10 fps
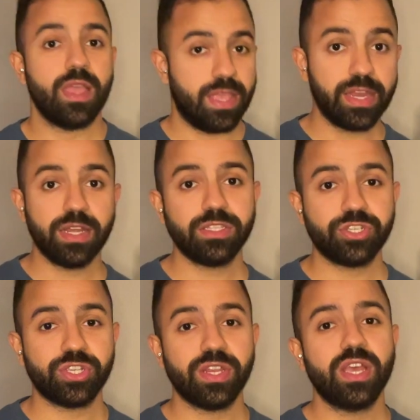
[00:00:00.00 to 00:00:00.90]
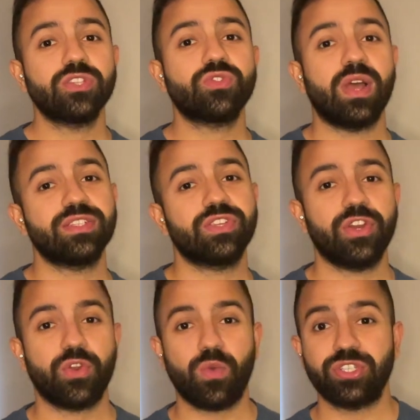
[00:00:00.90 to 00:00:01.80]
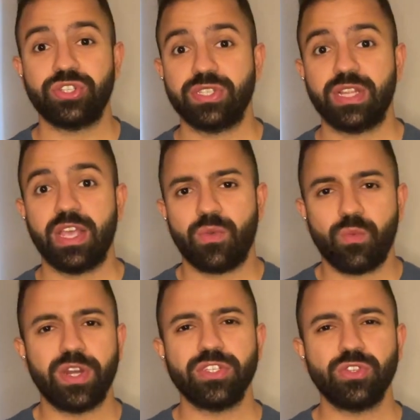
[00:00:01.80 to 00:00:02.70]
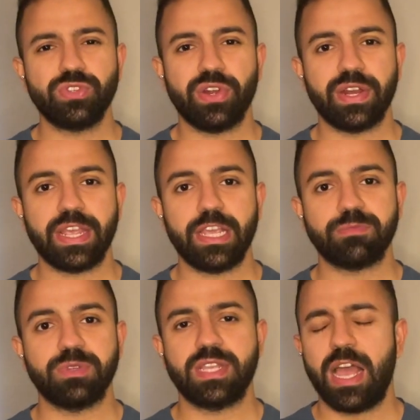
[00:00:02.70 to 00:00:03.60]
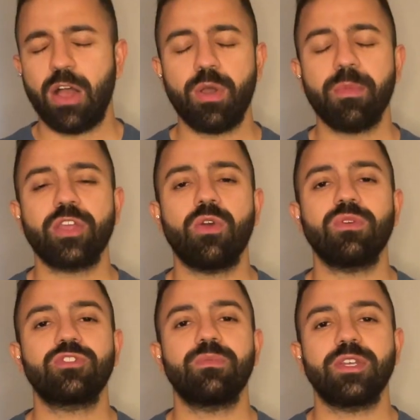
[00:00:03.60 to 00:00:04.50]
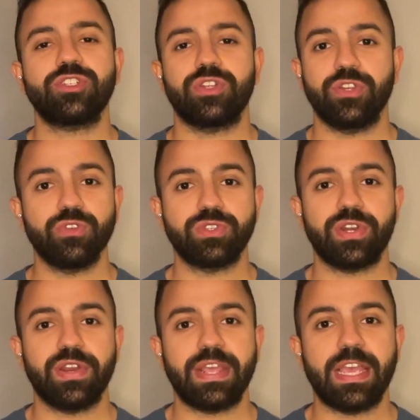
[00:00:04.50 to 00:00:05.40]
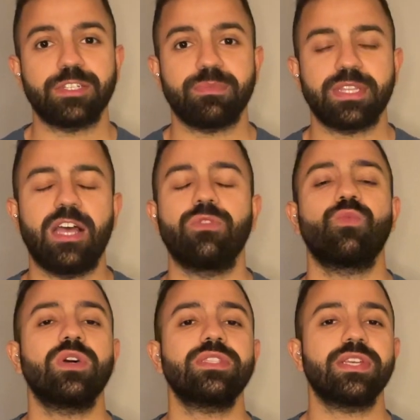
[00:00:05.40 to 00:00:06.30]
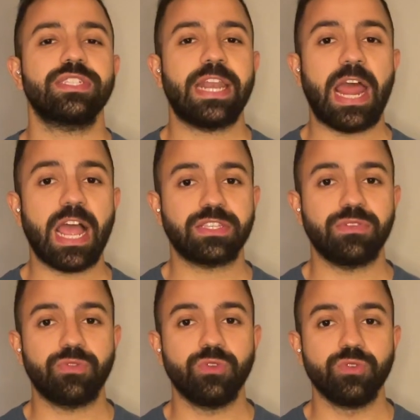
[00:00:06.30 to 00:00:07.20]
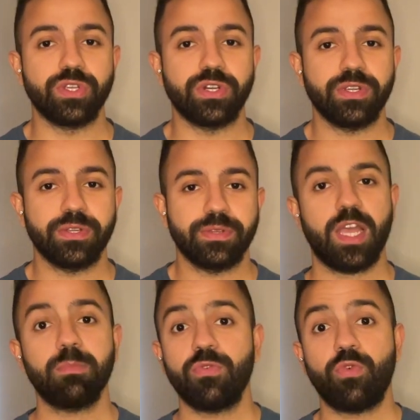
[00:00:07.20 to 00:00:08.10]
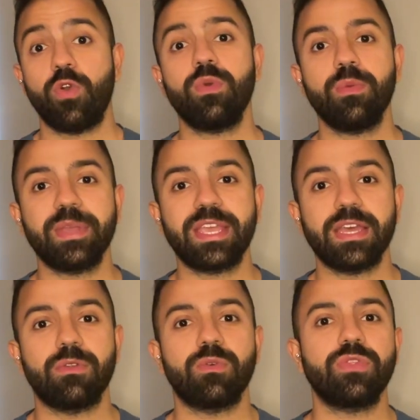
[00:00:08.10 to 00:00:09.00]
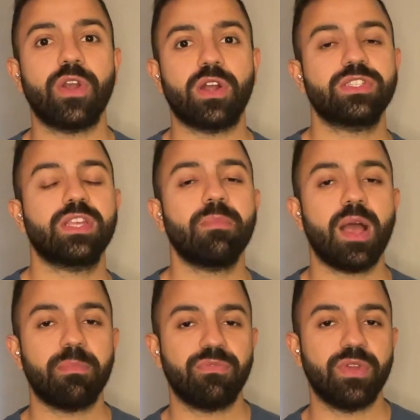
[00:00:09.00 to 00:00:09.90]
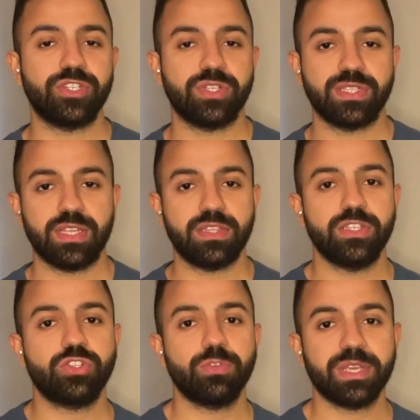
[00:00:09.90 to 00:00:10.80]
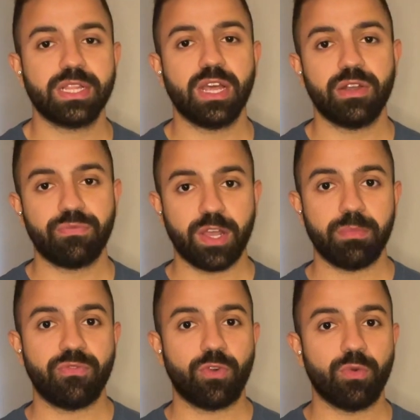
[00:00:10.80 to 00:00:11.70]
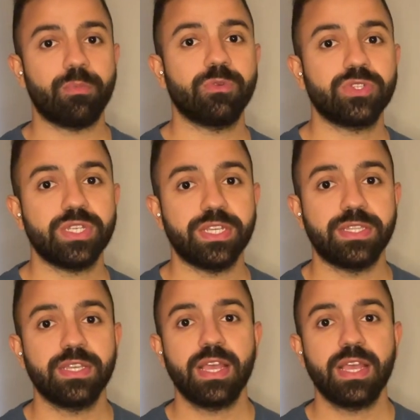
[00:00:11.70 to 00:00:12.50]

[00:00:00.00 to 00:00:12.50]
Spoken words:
In addition, to answer your questions like what is user engagement, how am I going to measure user engagement, and what is an active user? And before we begin, there are some abbreviations that needs to be clarified before we proceed.